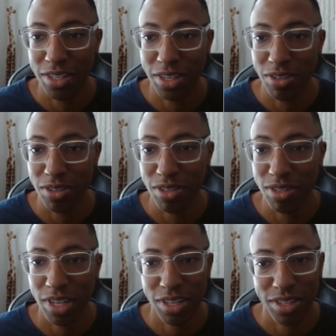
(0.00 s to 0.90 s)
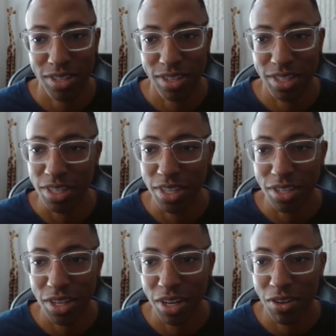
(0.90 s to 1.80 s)
It's a
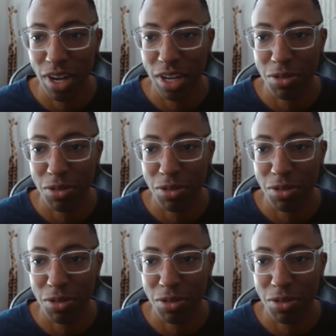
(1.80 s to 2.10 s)
6-car garage,